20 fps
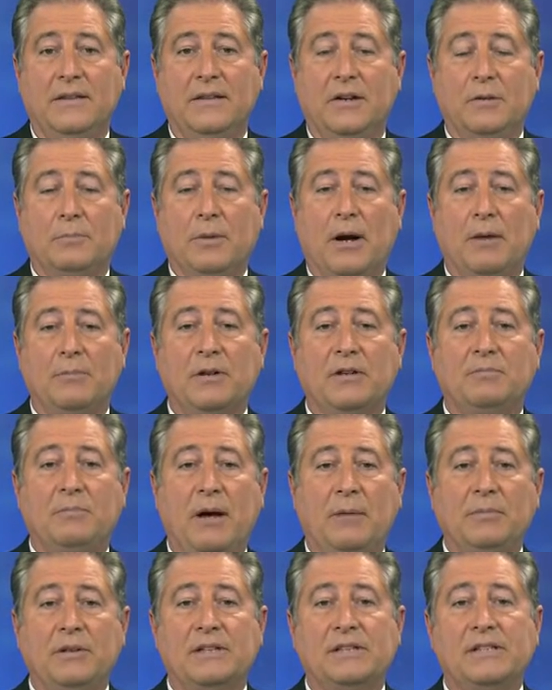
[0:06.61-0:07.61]
The Department of
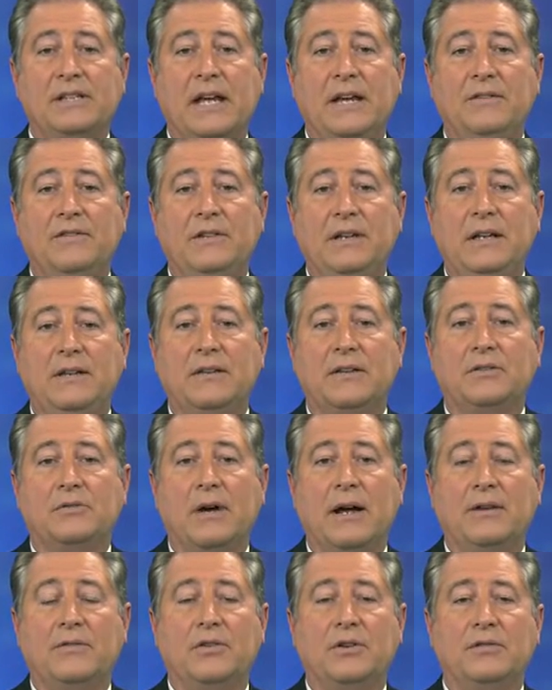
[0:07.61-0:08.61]
Public Safety and the
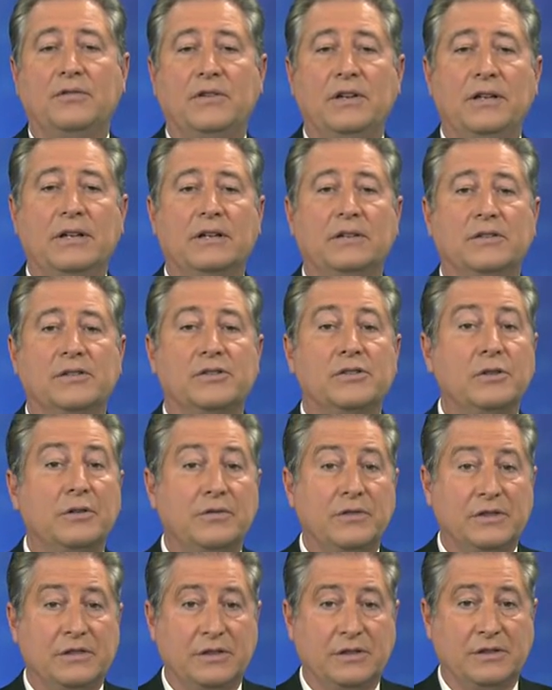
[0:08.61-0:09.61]
Driver and Vehicle
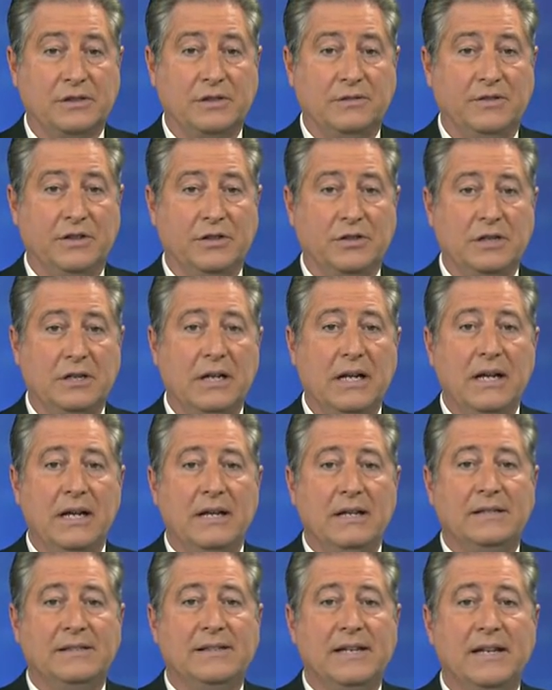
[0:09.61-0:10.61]
Services Division
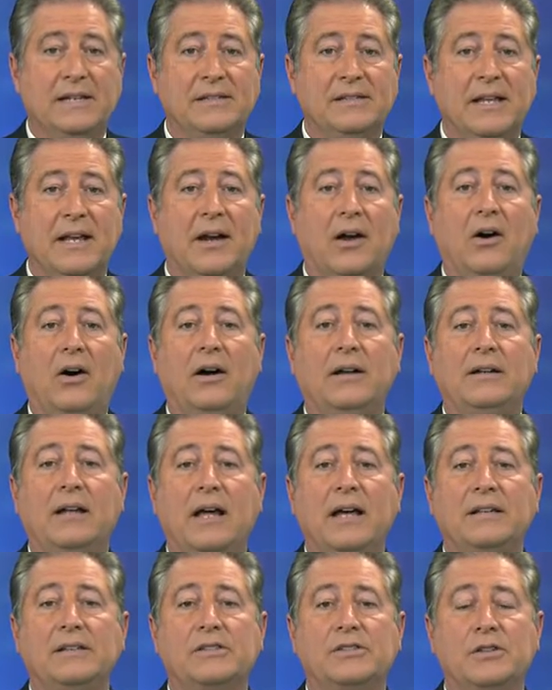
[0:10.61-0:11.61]
says that
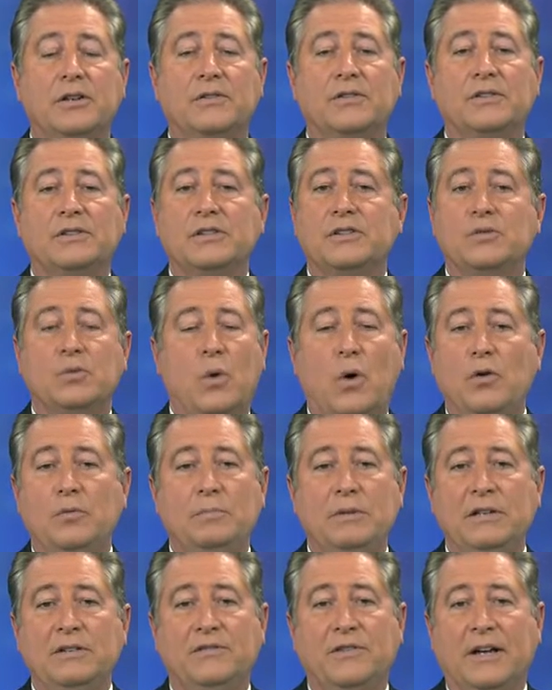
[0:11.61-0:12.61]
online services
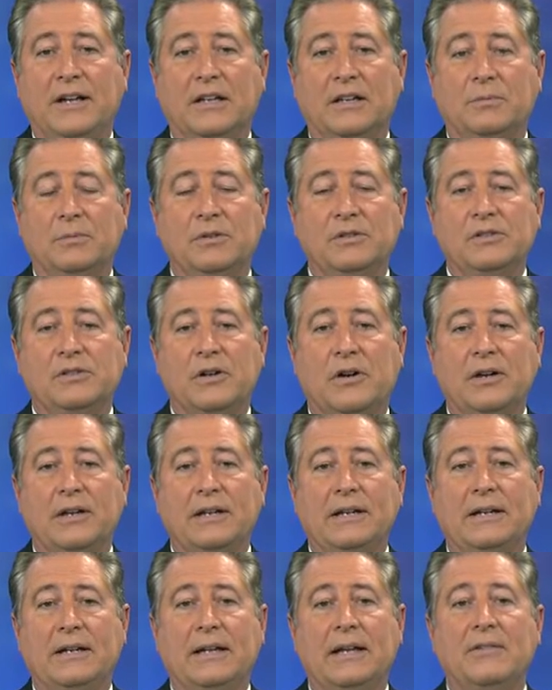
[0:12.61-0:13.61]
won't be available
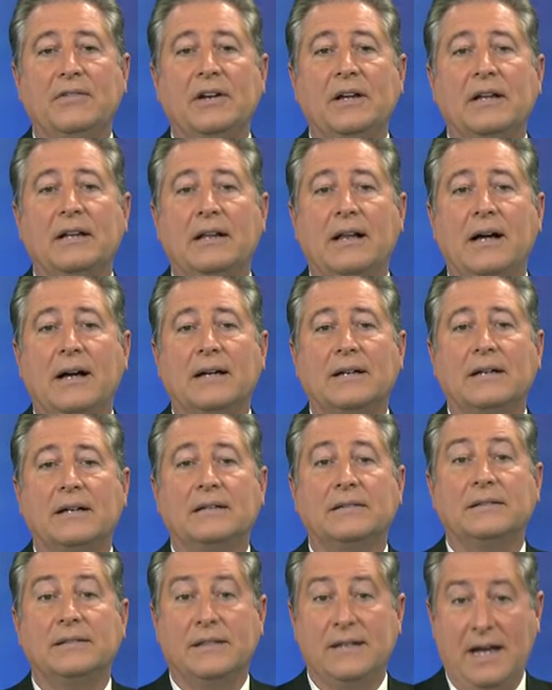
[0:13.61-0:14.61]
starting at 11 o'clock
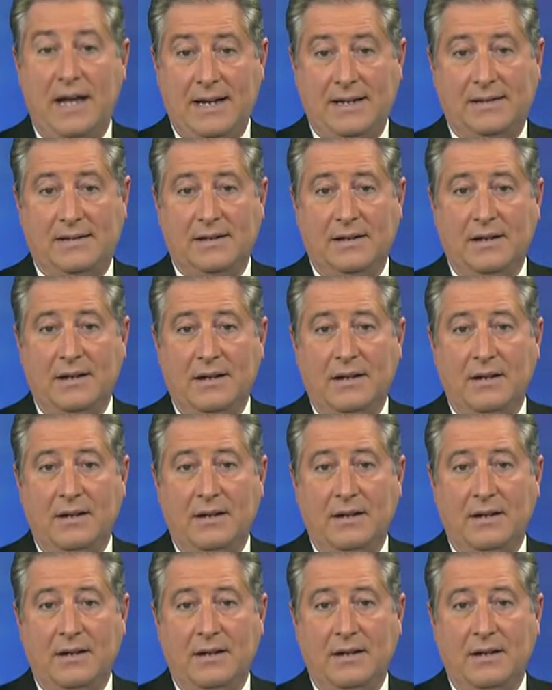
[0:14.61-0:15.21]
uh, tonight.